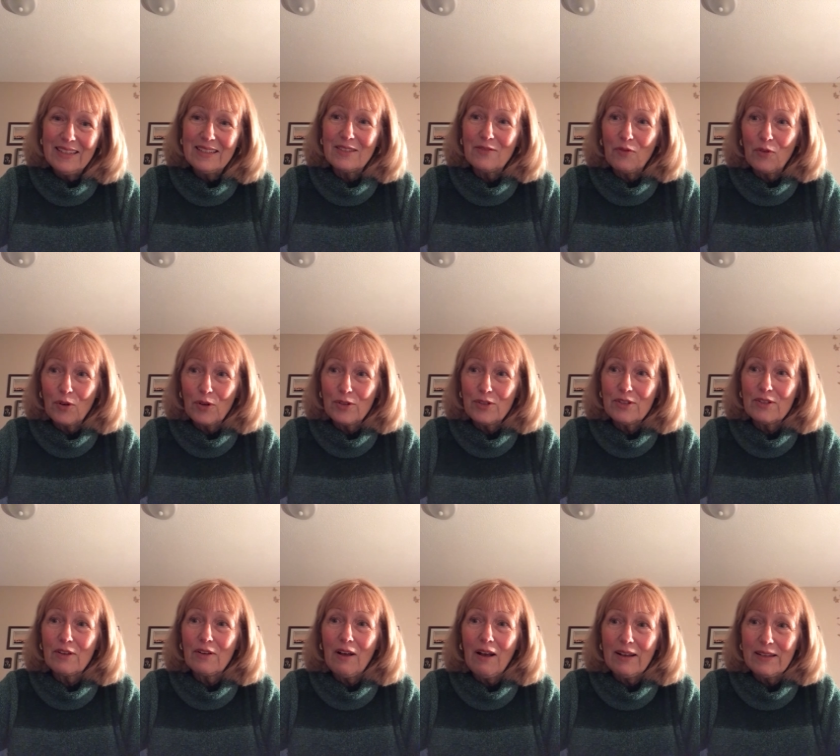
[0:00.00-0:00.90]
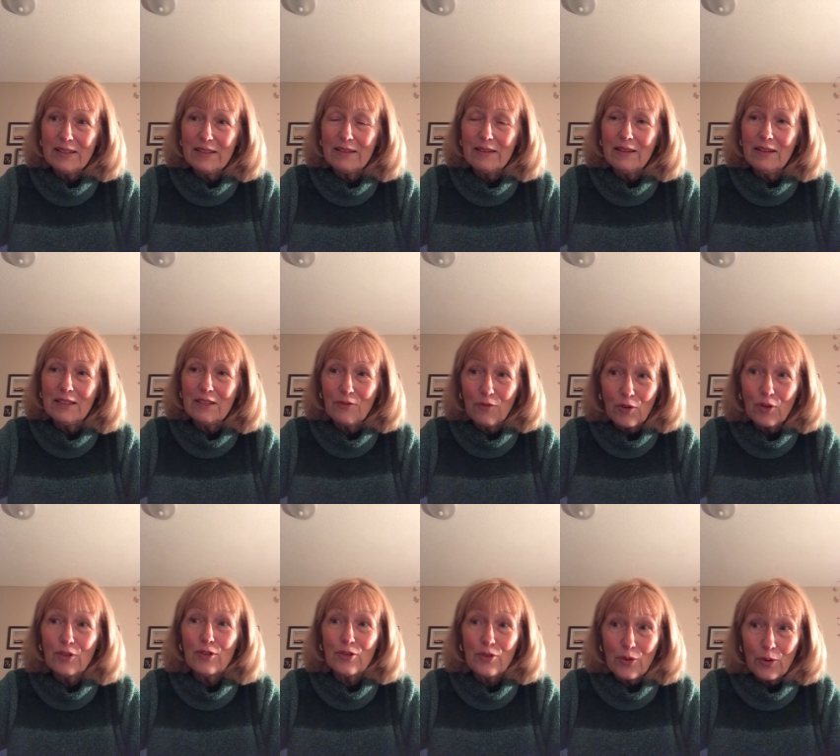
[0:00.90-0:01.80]
It's verse, it's
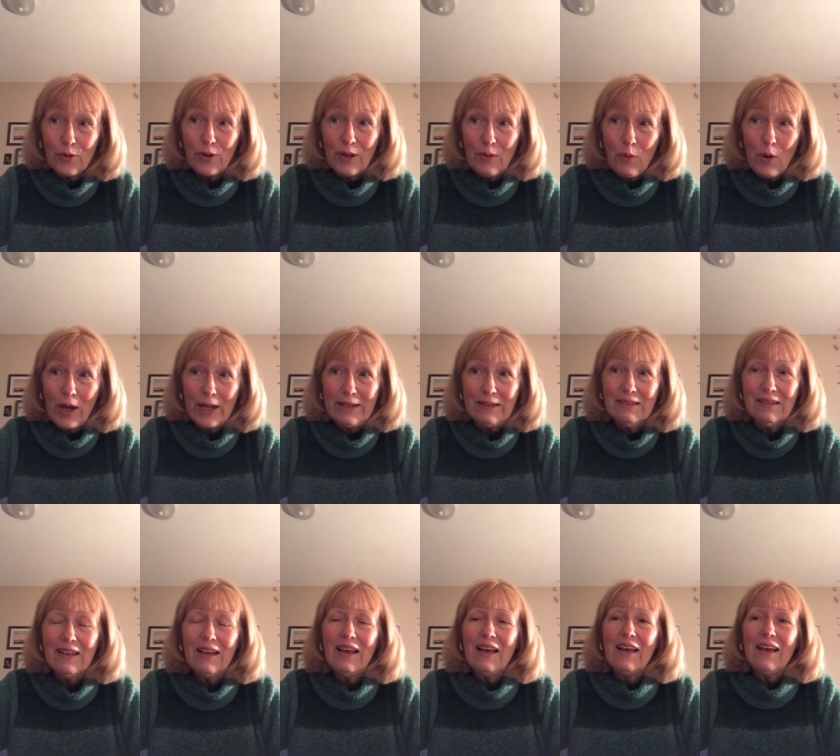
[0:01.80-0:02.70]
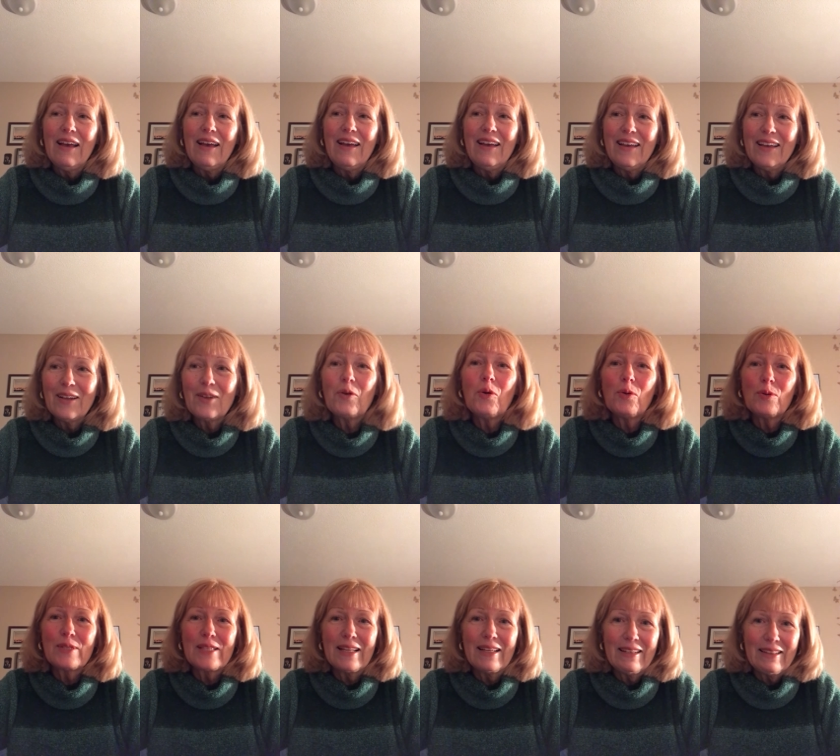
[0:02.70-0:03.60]
verse 31. It
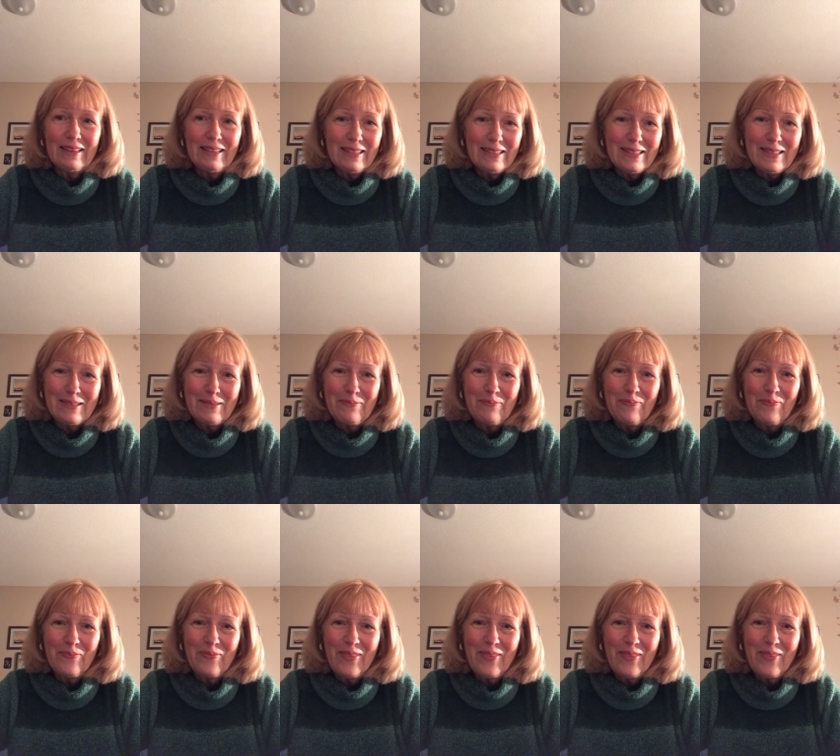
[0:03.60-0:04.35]
goes like this